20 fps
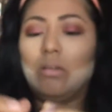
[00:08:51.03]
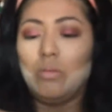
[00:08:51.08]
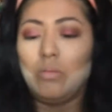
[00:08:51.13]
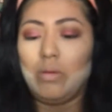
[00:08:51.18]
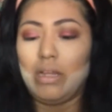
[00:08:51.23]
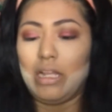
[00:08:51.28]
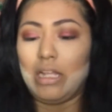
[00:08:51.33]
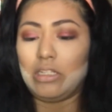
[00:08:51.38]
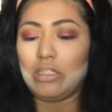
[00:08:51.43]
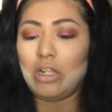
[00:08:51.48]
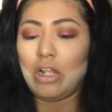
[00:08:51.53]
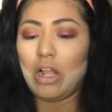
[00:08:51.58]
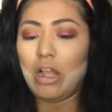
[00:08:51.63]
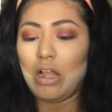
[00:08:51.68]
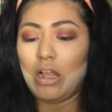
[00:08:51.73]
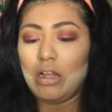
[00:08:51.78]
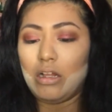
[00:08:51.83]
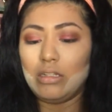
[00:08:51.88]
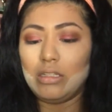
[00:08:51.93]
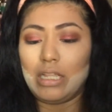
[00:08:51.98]
know what it's
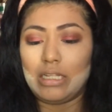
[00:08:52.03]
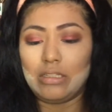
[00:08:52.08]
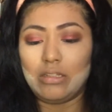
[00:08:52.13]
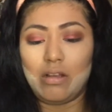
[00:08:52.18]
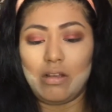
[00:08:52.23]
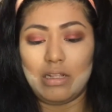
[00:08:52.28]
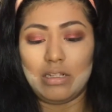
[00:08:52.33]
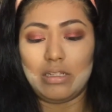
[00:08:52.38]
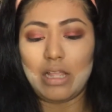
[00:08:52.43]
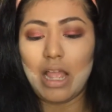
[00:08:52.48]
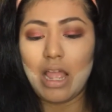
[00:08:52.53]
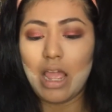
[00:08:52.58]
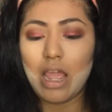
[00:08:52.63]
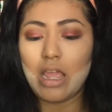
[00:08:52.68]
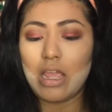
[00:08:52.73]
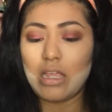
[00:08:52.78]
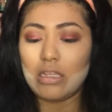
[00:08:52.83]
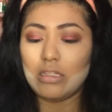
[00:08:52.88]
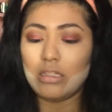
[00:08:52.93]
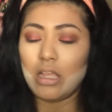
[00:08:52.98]
called. That's all it
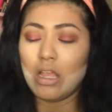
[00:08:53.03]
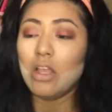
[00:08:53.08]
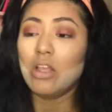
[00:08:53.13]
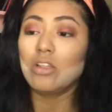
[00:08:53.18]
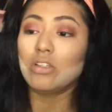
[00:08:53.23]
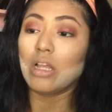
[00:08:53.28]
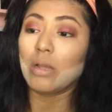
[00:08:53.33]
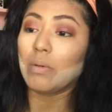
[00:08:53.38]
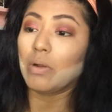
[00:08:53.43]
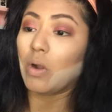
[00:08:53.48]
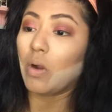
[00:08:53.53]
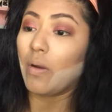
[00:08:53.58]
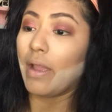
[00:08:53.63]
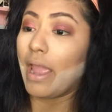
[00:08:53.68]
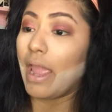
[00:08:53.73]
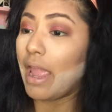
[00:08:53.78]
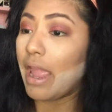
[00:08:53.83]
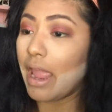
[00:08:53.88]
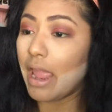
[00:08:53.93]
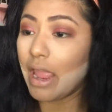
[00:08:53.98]
says. So I'm gonna go
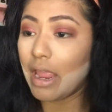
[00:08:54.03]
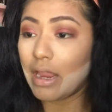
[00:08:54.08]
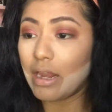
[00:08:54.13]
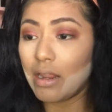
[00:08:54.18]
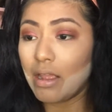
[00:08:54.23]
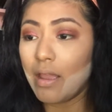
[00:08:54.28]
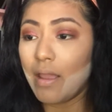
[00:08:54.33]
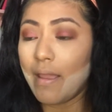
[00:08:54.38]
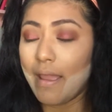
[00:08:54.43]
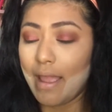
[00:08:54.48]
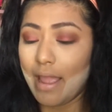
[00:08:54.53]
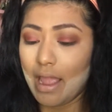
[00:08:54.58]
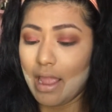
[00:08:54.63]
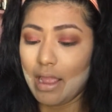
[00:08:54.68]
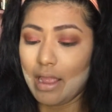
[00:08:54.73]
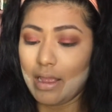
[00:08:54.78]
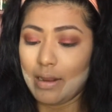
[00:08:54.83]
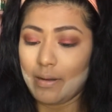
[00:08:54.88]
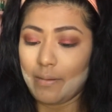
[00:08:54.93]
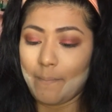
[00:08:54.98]
ahead
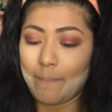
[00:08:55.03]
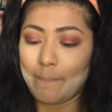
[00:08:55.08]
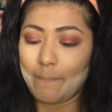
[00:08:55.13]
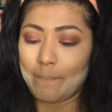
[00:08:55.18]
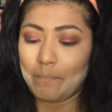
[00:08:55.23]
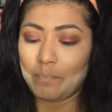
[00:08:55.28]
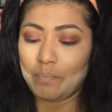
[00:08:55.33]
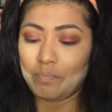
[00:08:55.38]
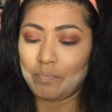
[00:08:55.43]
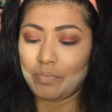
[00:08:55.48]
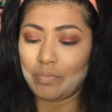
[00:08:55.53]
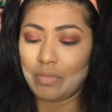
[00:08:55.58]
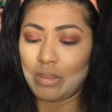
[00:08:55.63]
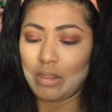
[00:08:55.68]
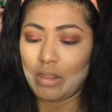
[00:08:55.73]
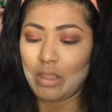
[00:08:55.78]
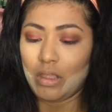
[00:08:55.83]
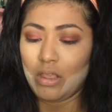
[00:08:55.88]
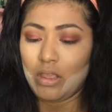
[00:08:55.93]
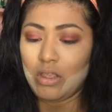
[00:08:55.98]
and
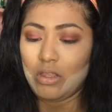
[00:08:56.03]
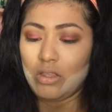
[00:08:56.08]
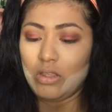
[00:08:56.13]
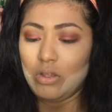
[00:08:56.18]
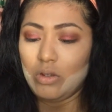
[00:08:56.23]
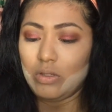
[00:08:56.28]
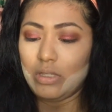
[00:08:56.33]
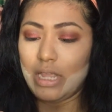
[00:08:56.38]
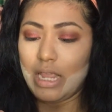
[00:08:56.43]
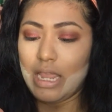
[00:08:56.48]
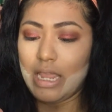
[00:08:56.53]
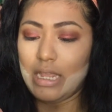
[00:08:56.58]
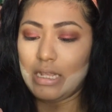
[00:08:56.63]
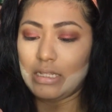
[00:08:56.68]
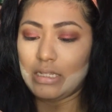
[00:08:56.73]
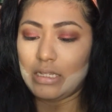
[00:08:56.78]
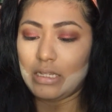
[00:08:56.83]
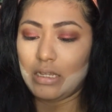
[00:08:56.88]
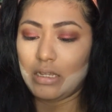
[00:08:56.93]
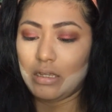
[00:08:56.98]
use
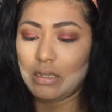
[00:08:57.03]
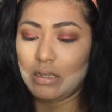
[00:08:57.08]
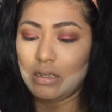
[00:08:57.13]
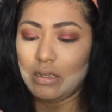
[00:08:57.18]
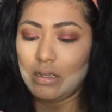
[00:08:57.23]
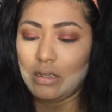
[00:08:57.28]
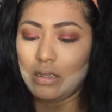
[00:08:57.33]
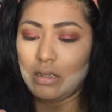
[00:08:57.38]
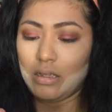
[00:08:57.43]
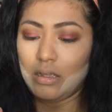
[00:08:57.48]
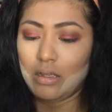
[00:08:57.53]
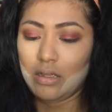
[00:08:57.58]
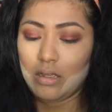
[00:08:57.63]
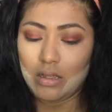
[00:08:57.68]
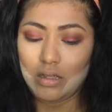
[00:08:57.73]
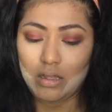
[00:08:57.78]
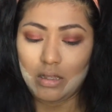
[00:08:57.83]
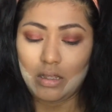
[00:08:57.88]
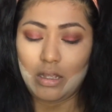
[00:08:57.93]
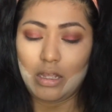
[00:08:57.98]
it,
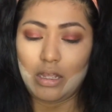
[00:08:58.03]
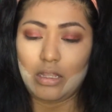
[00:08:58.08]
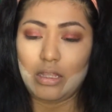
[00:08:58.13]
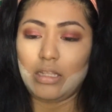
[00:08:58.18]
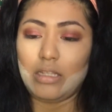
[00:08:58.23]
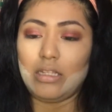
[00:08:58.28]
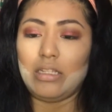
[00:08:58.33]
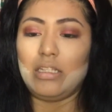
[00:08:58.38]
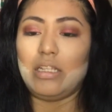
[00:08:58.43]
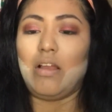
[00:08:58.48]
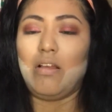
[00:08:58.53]
and this is